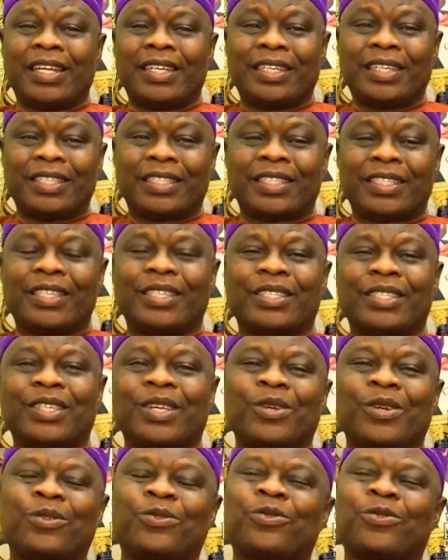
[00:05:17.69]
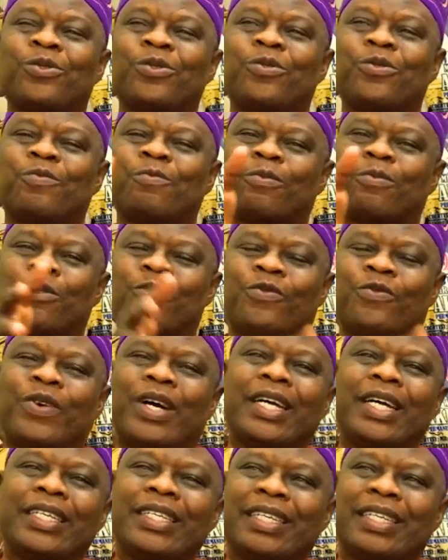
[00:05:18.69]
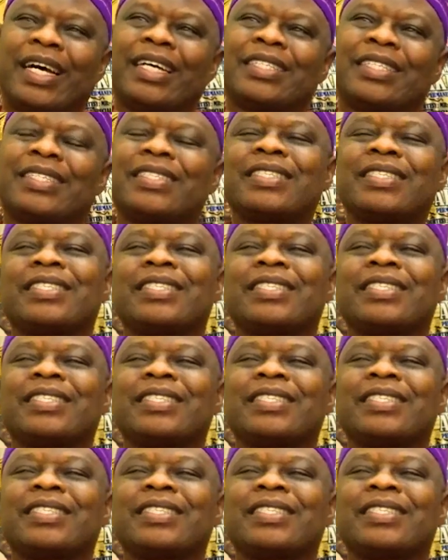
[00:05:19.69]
It is to provide that